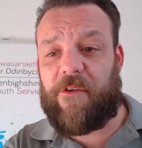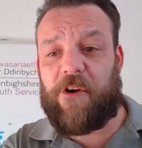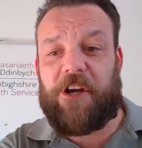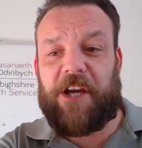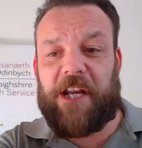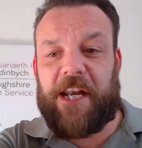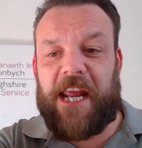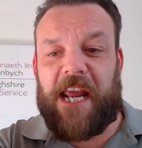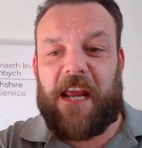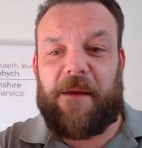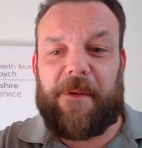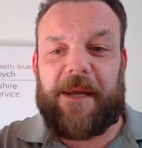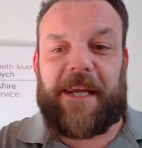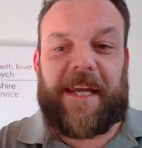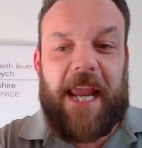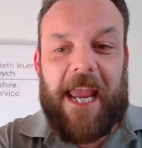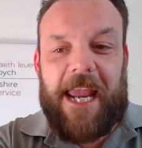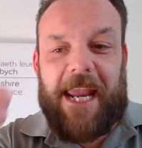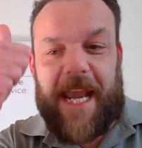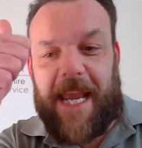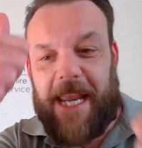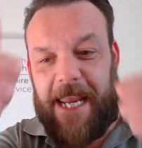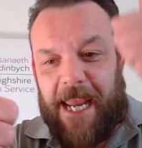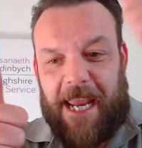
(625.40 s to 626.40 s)
You can hear me.
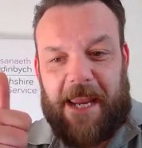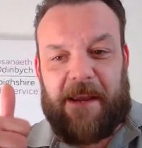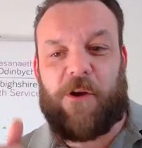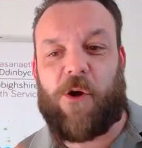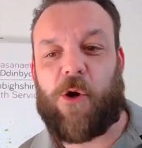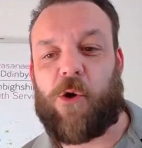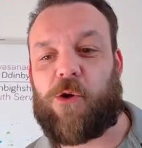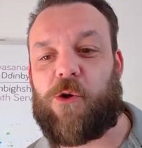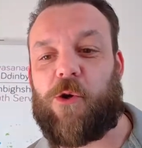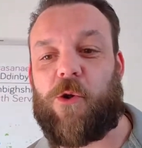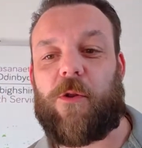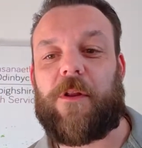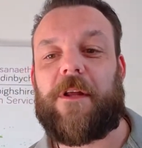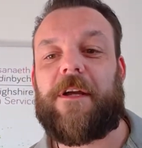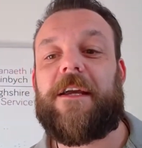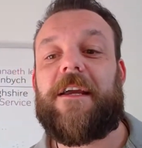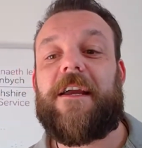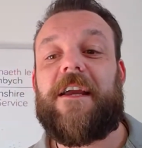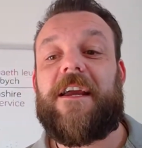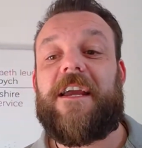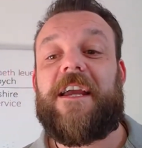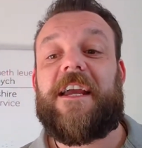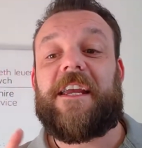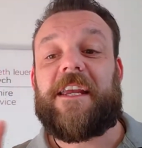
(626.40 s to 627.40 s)
Yeah. Cool.
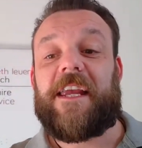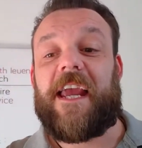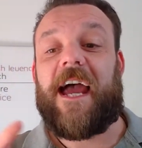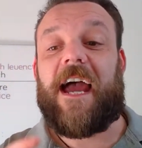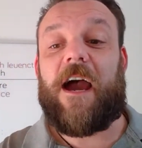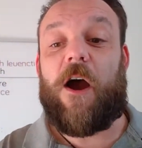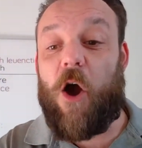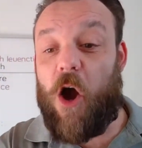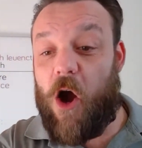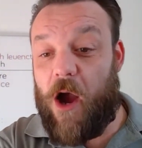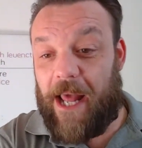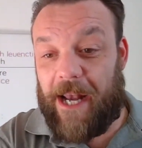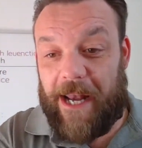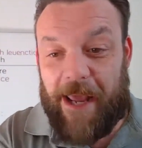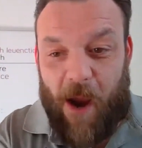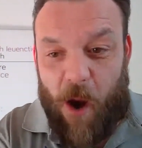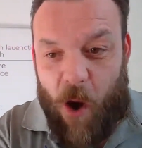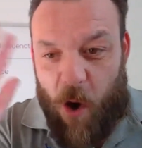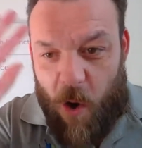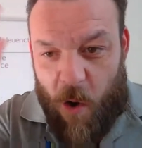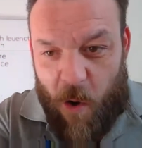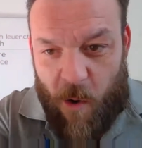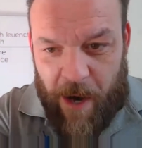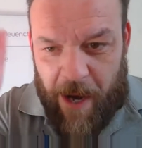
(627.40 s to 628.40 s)
Yeah. Oh,
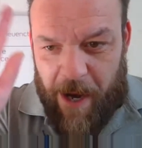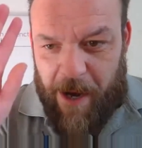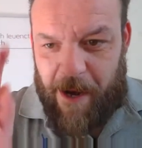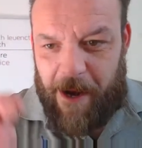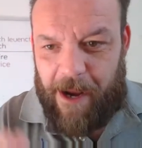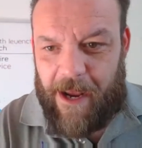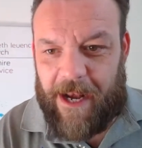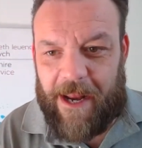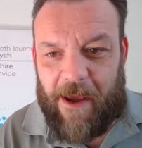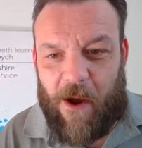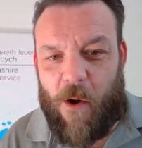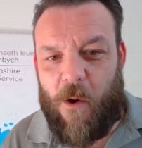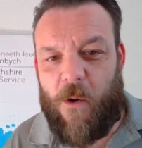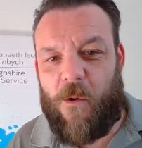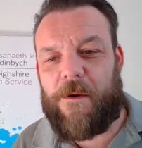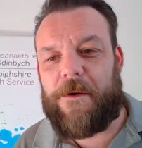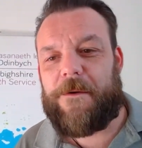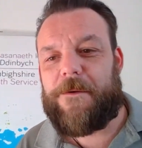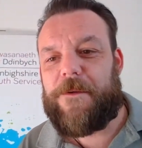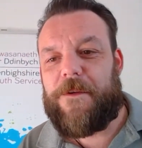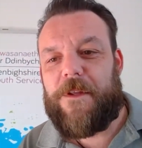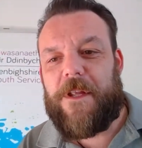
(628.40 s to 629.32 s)
Elio. Hey, Elio.